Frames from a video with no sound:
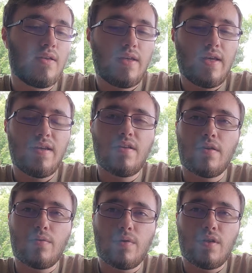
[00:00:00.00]
He had
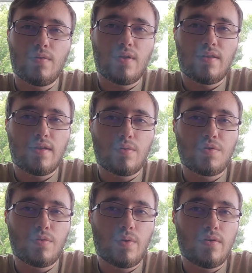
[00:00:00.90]
another one though that I think
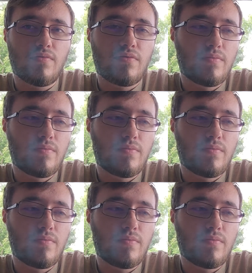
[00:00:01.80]
was 12.